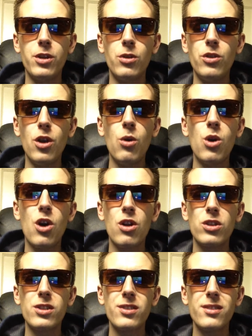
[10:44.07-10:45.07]
You know, no
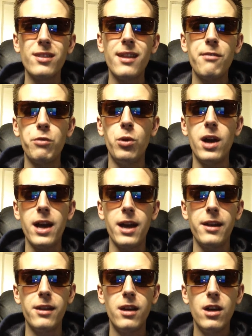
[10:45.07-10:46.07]
heart, just a level
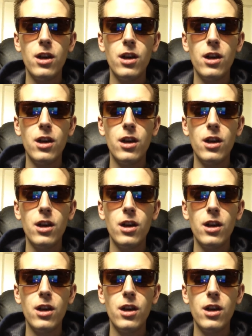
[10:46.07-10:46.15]
head.